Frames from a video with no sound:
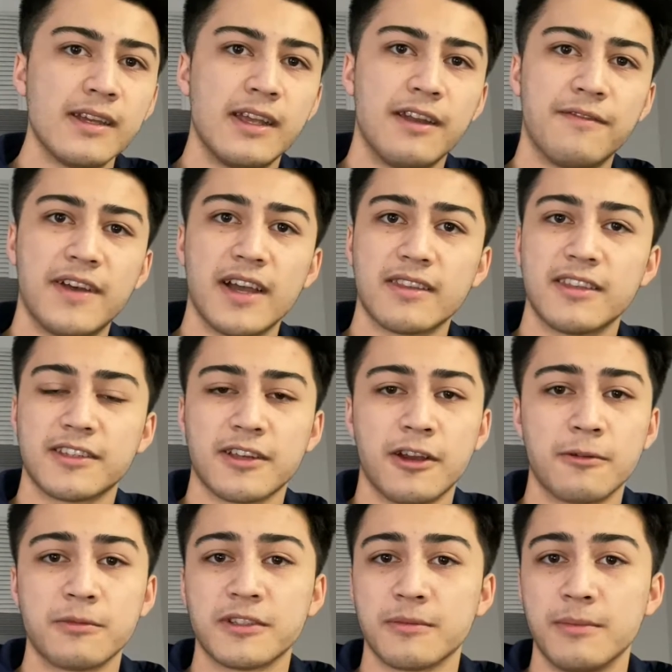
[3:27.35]
In fact, this card
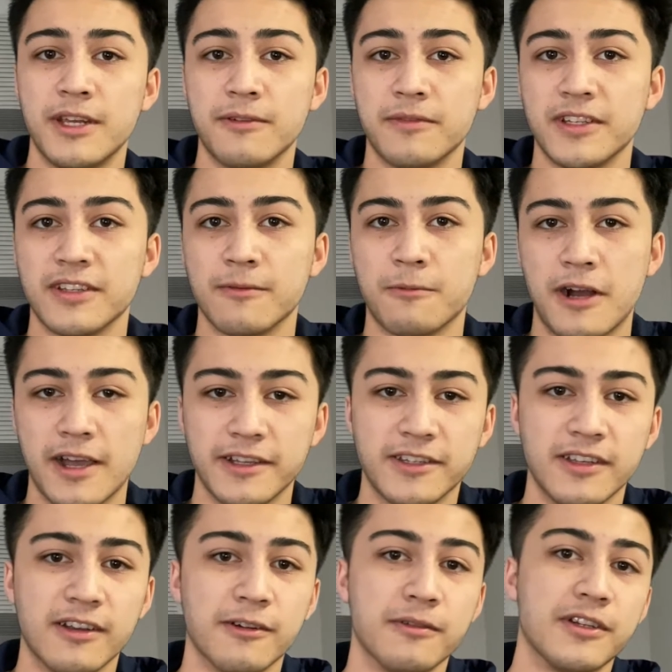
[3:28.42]
was the main reason why I
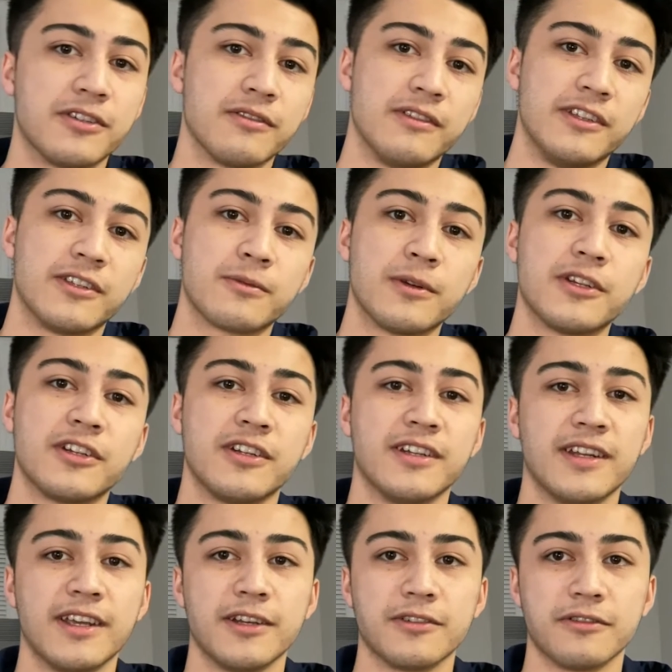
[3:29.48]
originally switched to
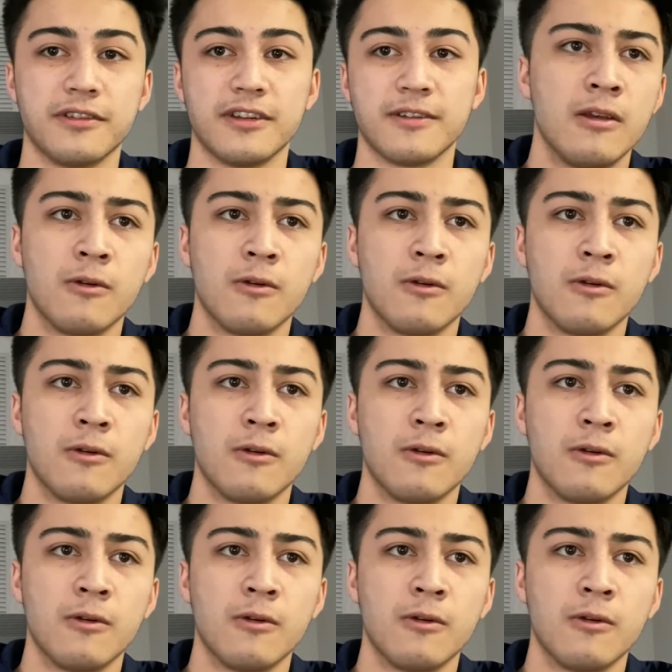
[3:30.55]
Tangerine.